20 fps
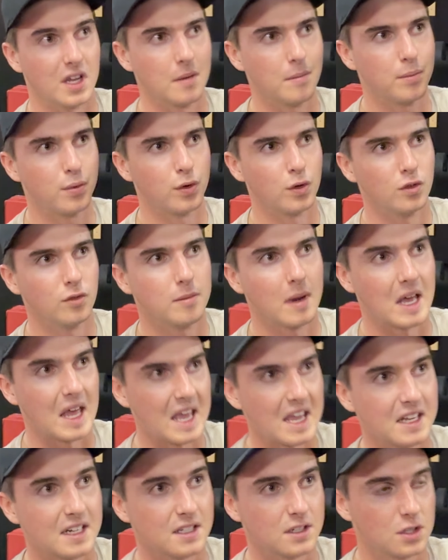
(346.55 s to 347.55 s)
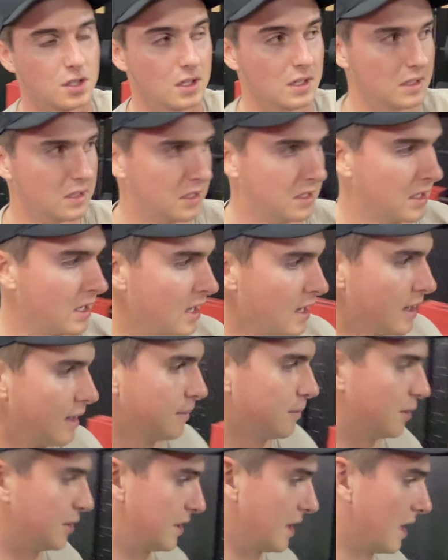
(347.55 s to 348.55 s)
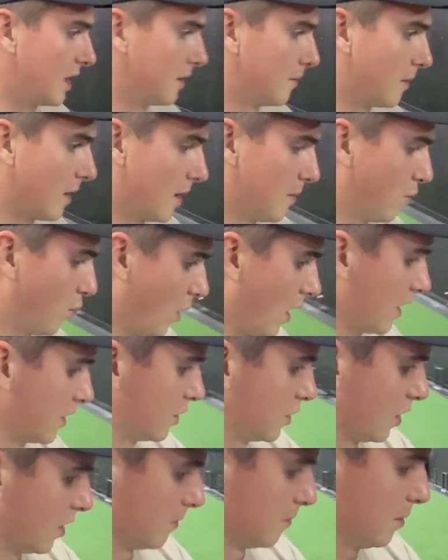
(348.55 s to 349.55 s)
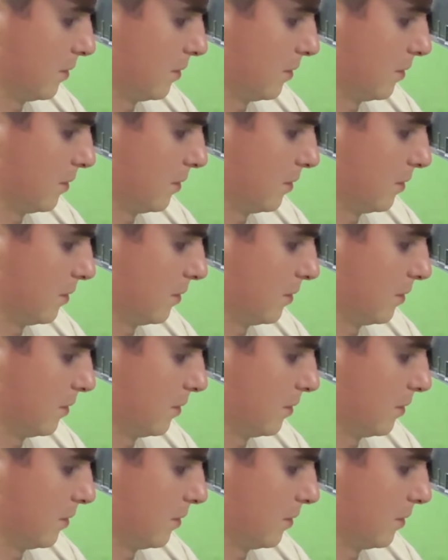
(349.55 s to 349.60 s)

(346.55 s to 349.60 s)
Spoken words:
improve by 8 inches, but then my broad jump